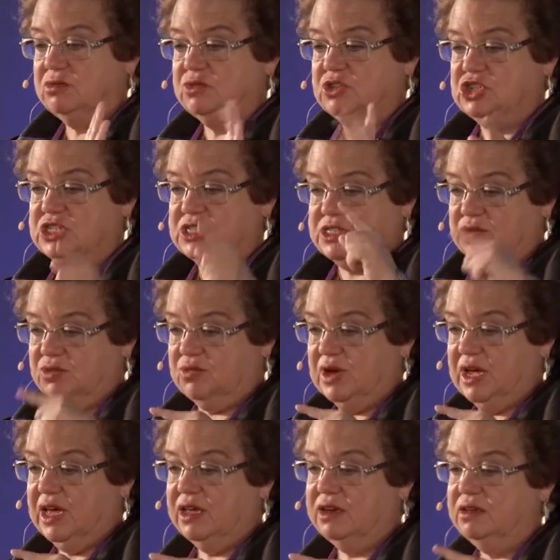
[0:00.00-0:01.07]
which is the
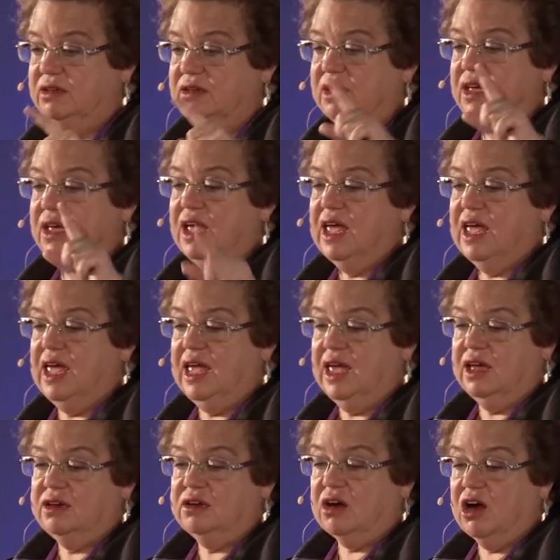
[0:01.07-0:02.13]
red,
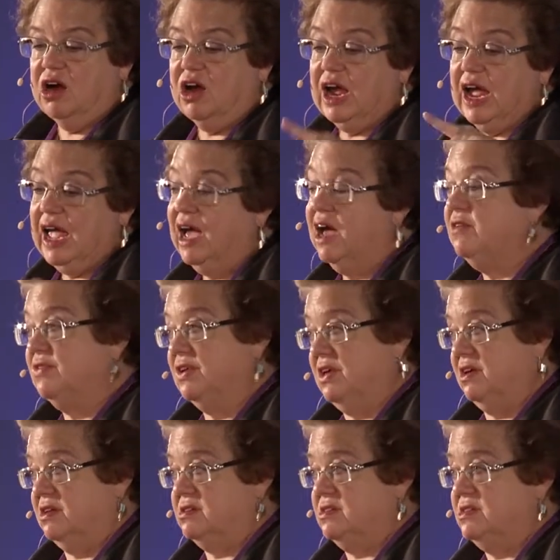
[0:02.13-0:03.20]
and our
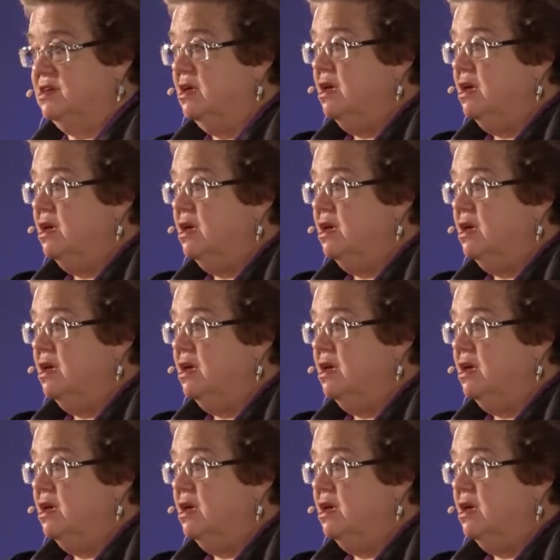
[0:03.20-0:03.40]
advocates.